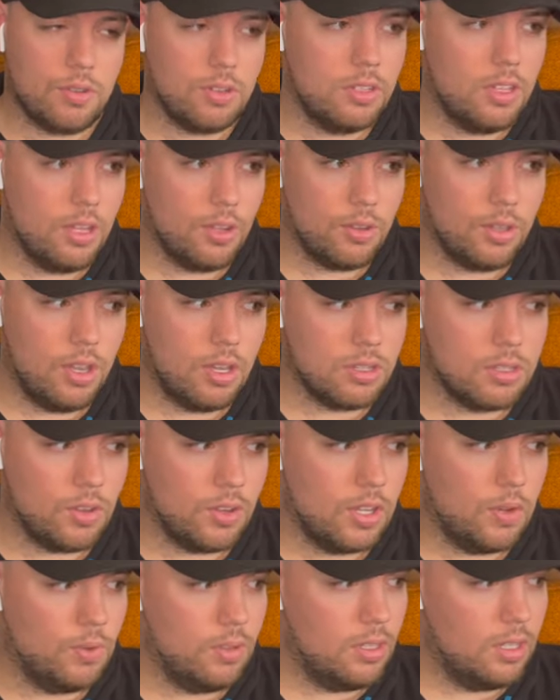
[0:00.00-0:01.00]
another Kickstarter
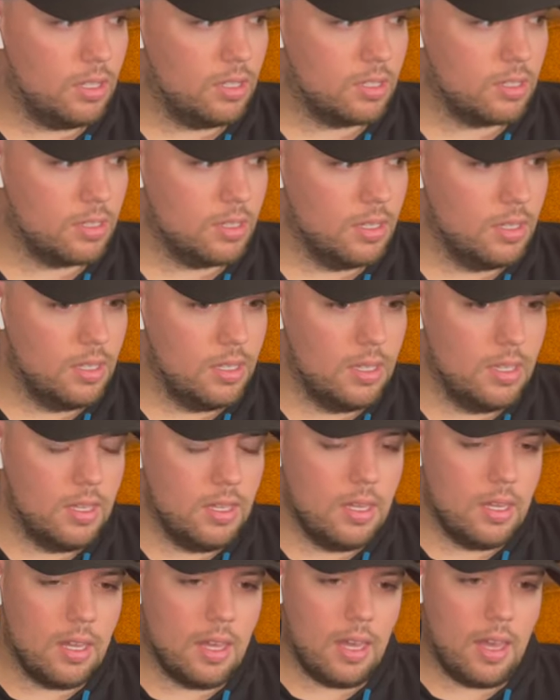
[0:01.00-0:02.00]
he released.
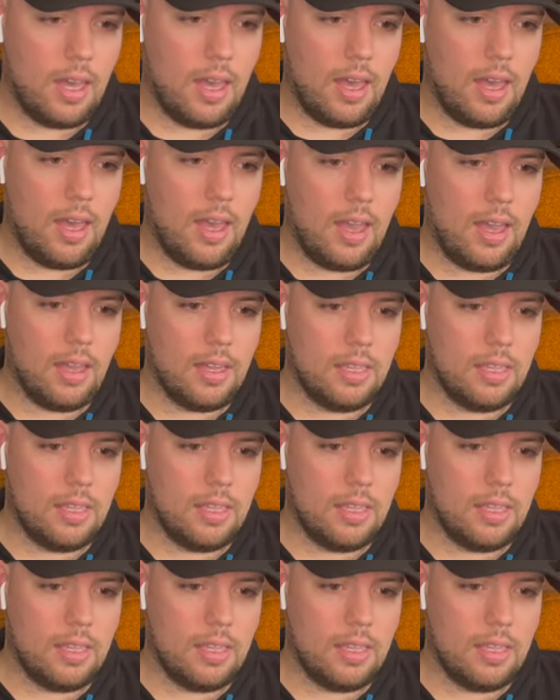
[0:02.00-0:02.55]
Uh,